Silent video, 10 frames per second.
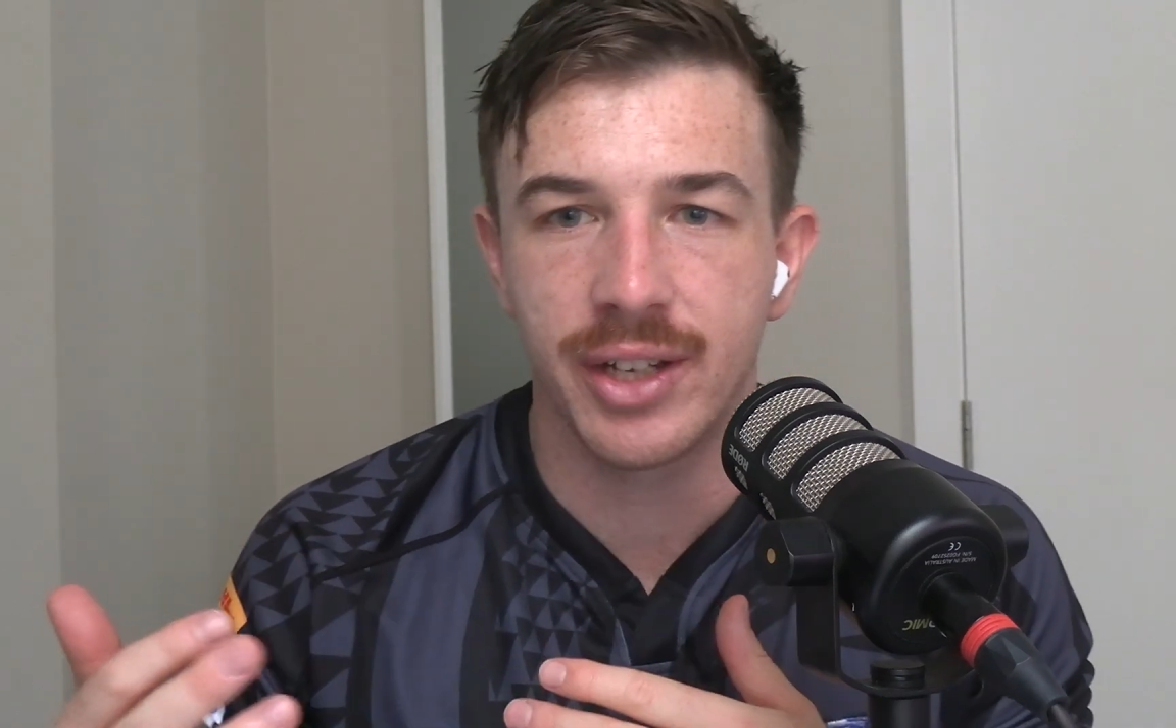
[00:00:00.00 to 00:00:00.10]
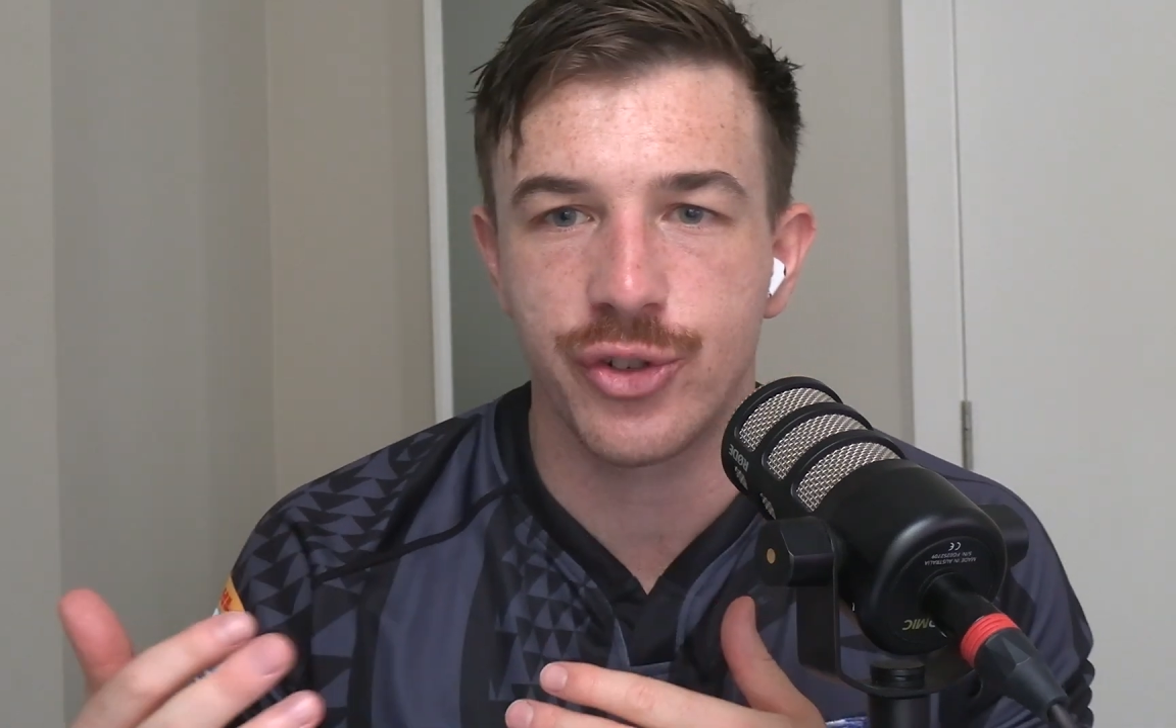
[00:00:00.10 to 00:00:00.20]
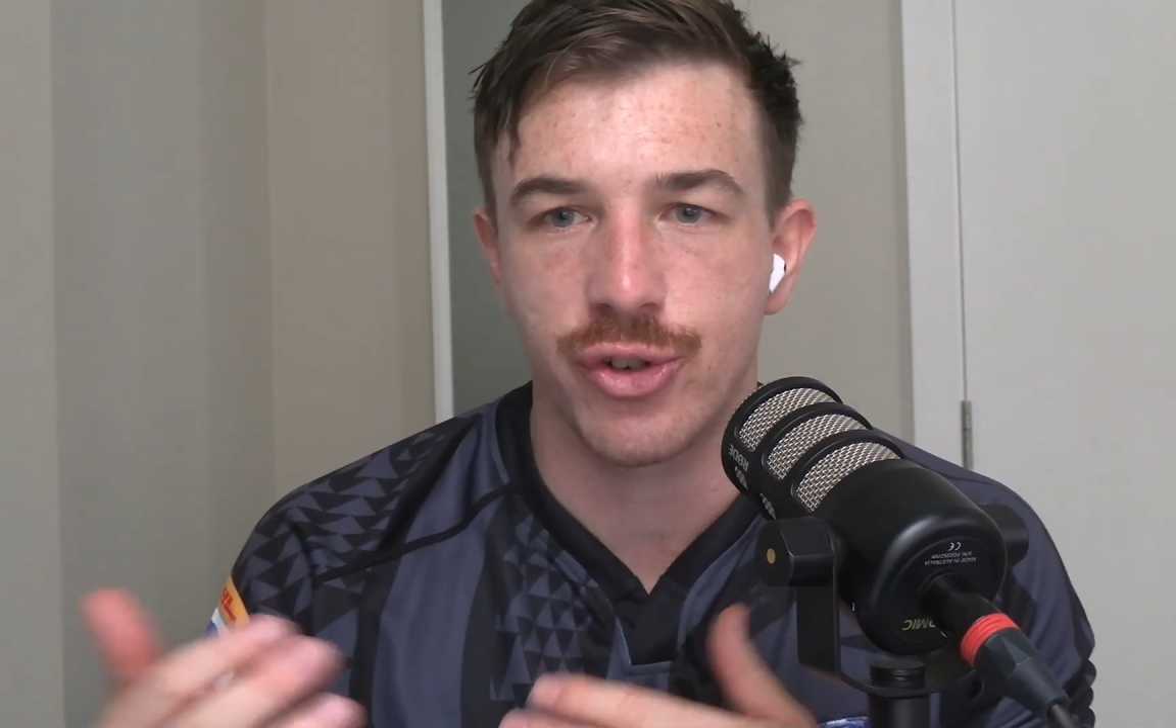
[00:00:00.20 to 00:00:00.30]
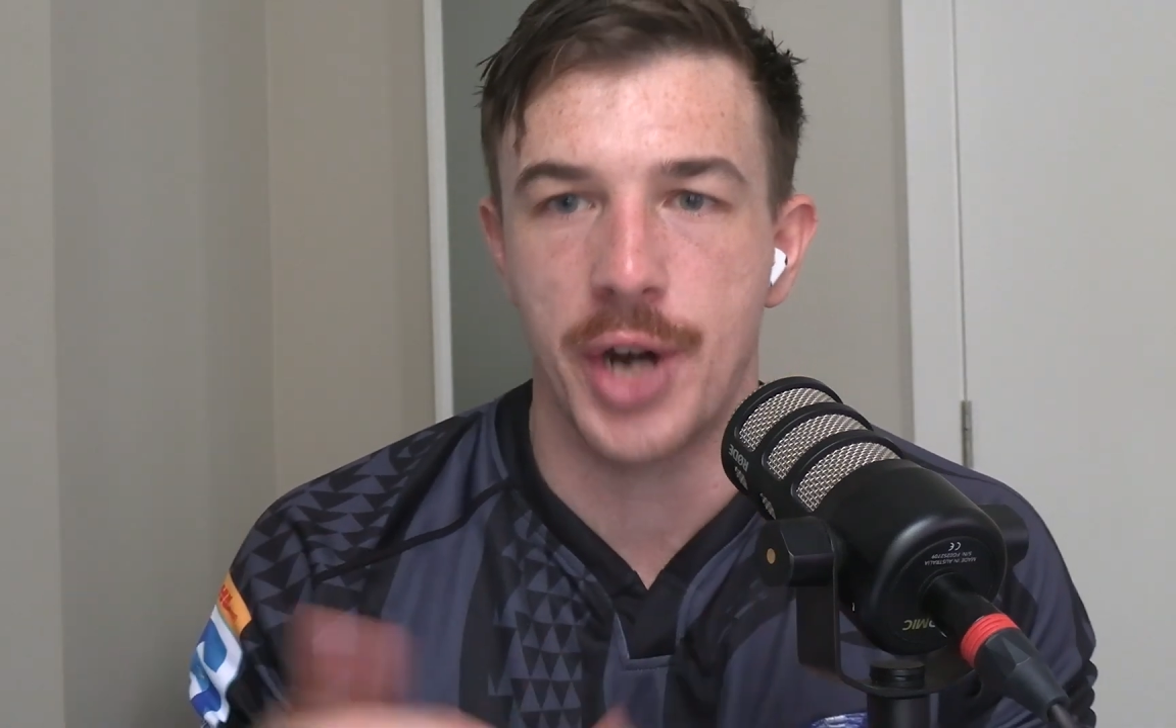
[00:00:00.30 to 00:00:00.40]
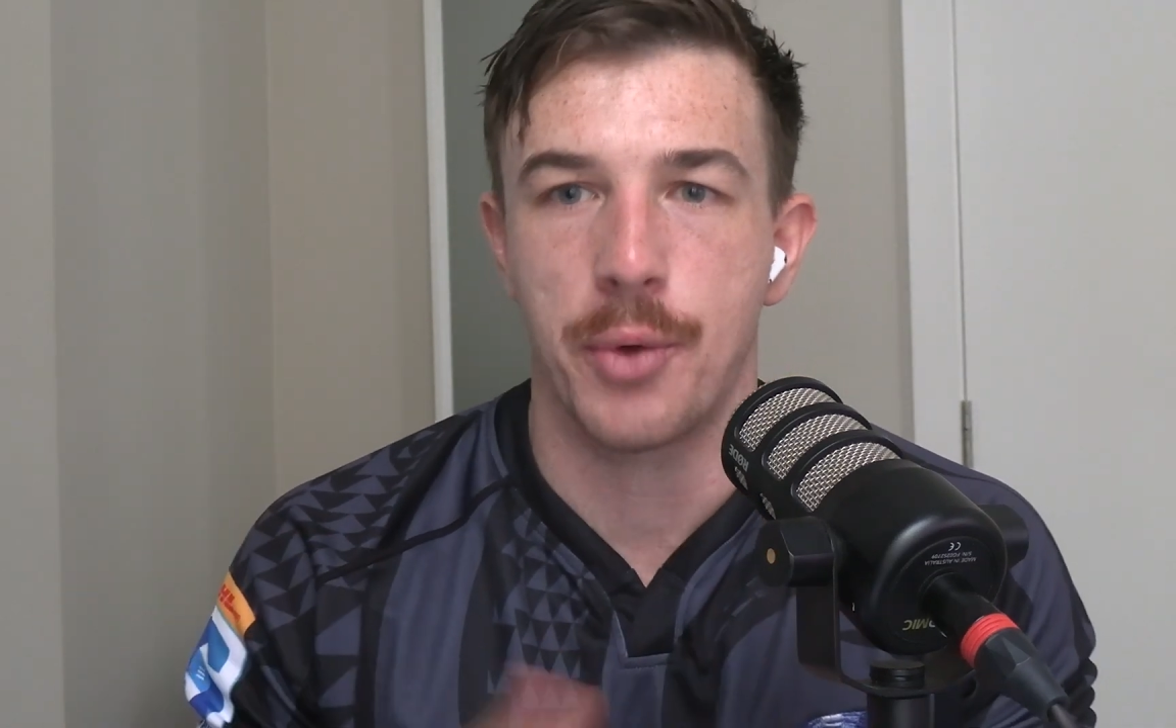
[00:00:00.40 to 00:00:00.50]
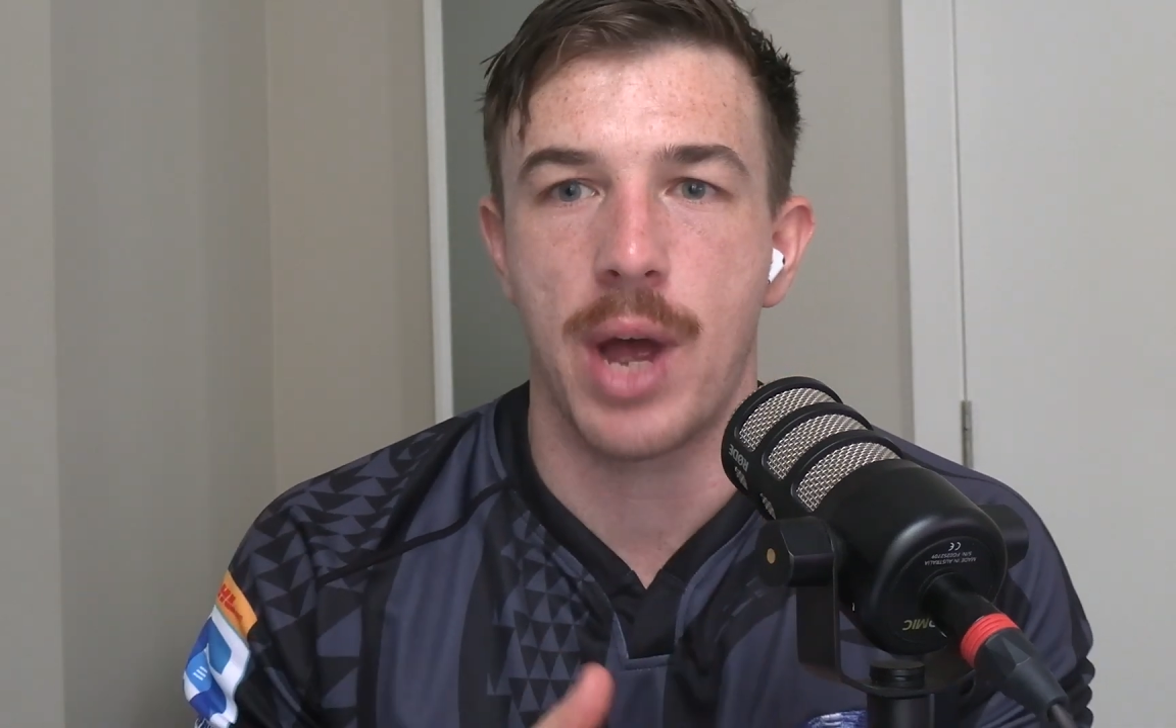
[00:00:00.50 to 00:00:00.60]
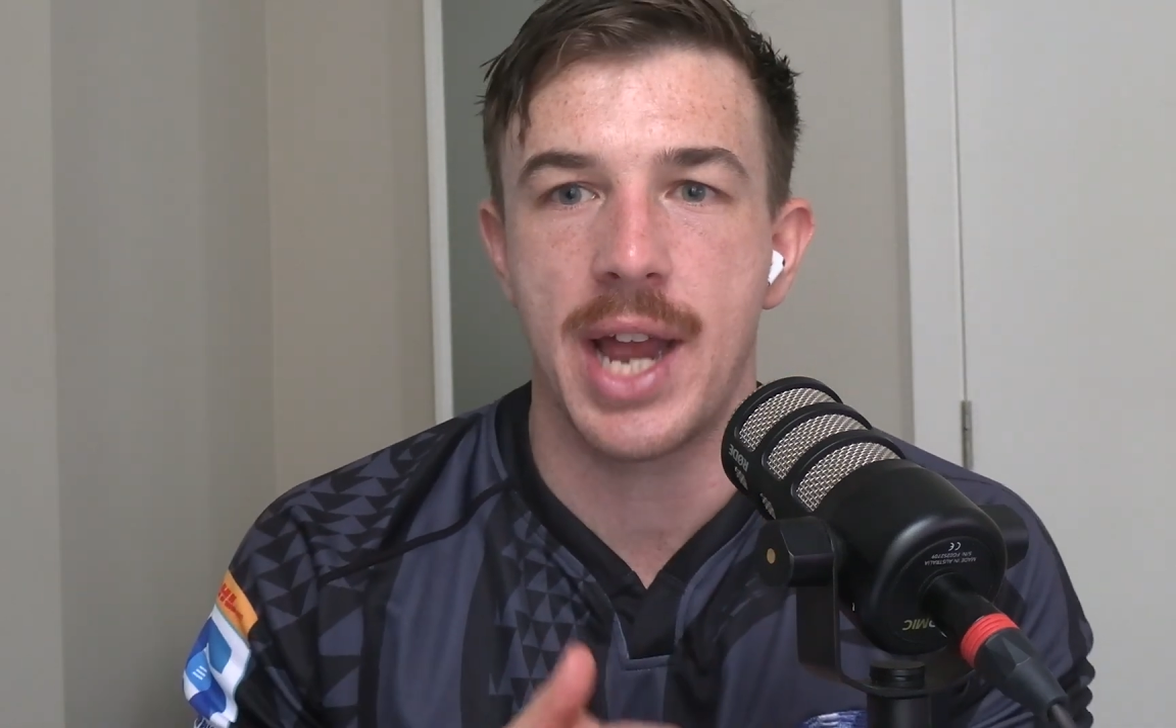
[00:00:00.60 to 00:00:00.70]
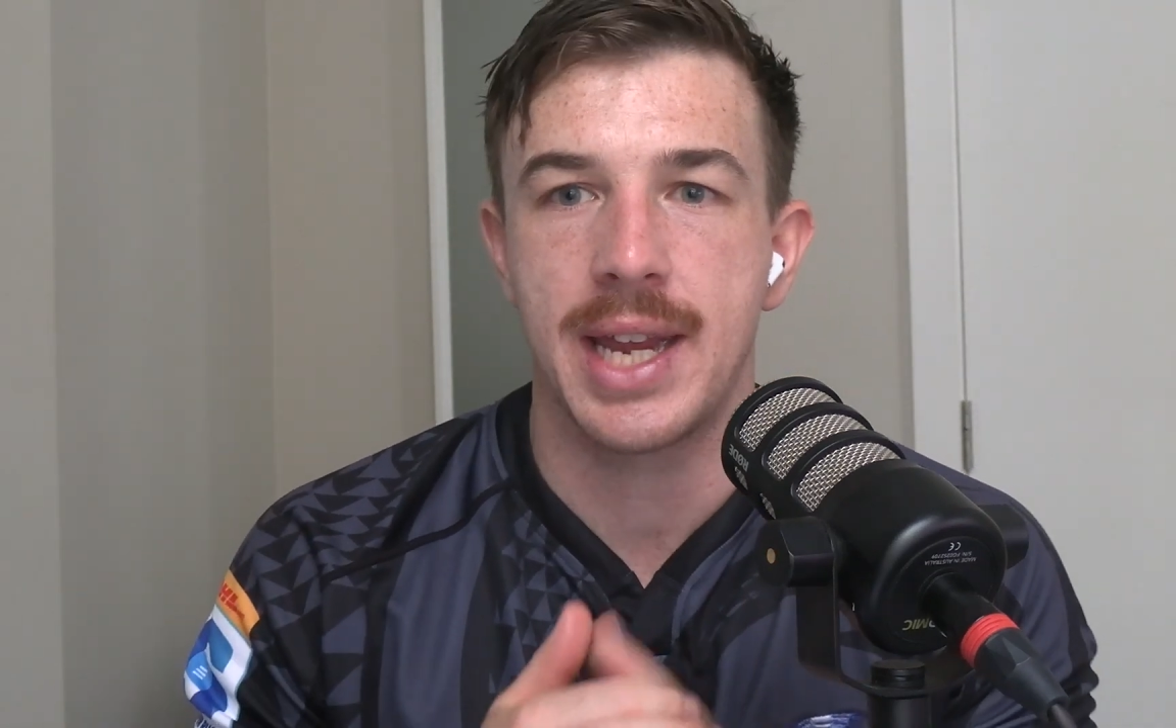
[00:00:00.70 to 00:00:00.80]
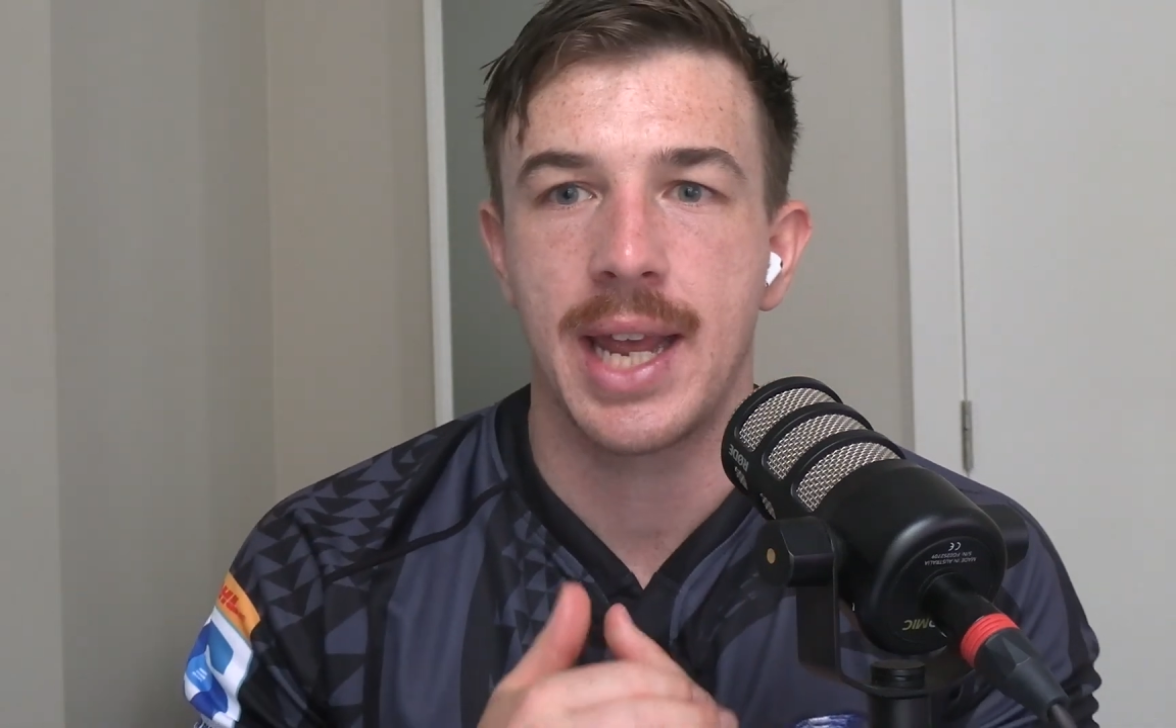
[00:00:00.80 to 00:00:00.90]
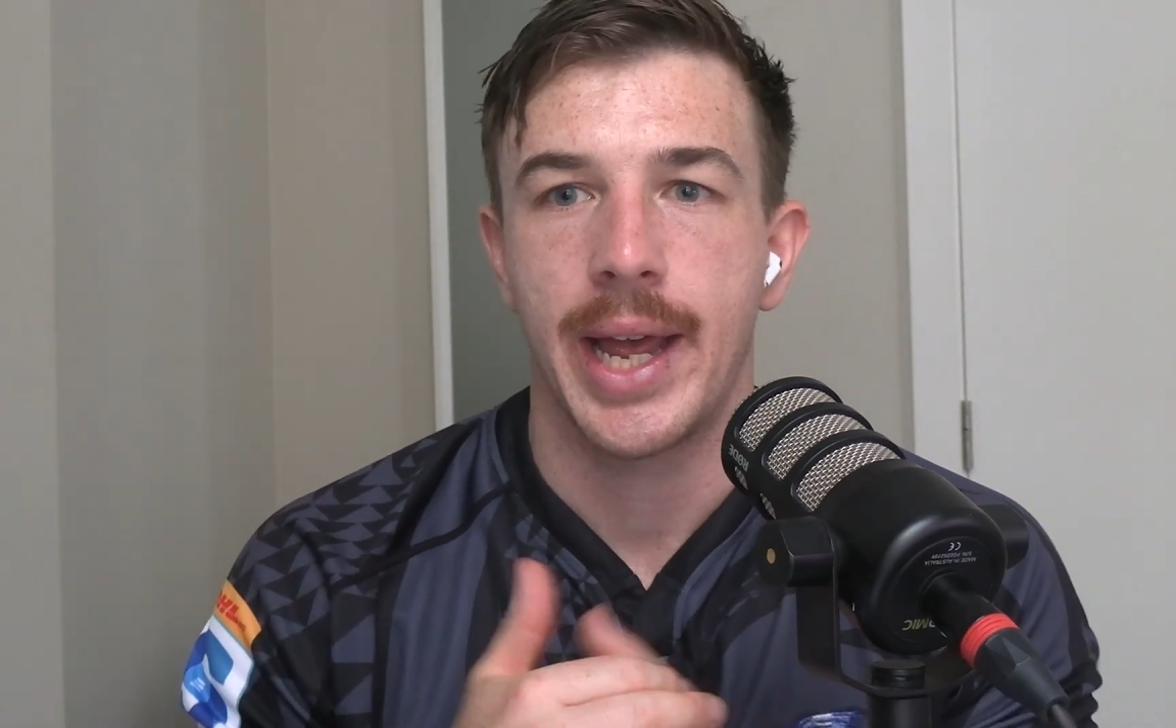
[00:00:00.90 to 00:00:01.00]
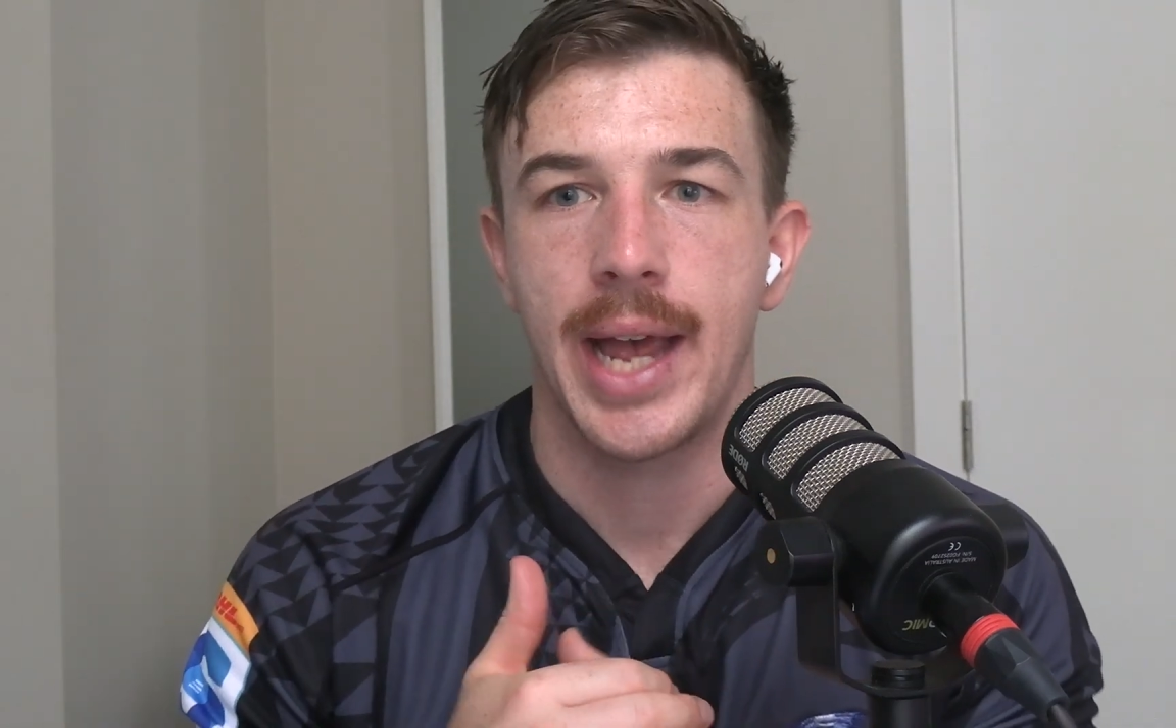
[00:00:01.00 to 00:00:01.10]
straight away.